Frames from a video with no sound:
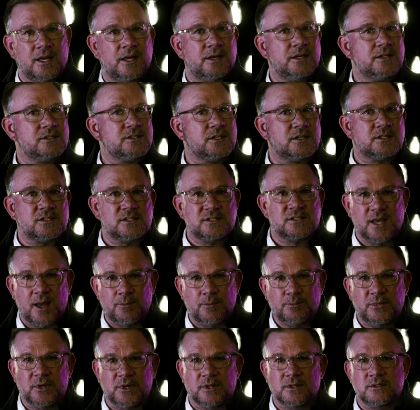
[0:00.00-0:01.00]
and His
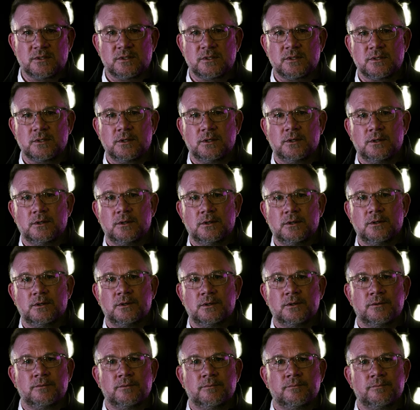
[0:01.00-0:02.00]
acceptance.
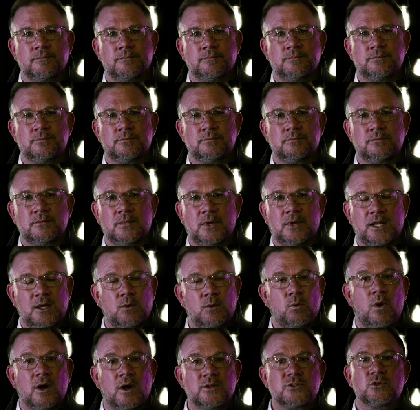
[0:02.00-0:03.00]
And He
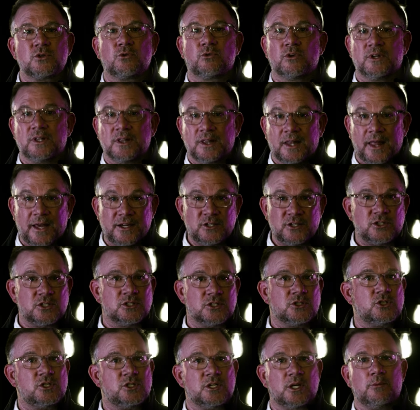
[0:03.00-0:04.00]
wants a
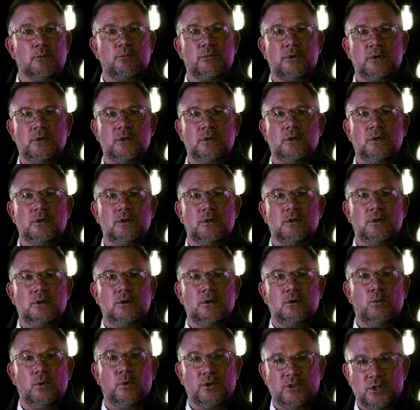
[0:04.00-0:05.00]
relationship
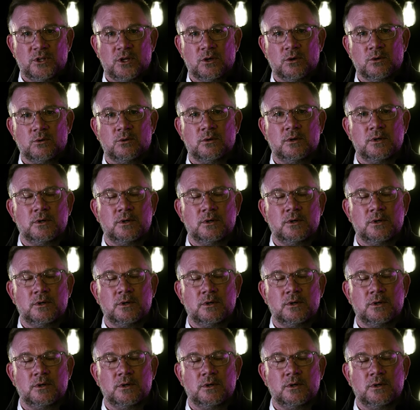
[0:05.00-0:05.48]
with you.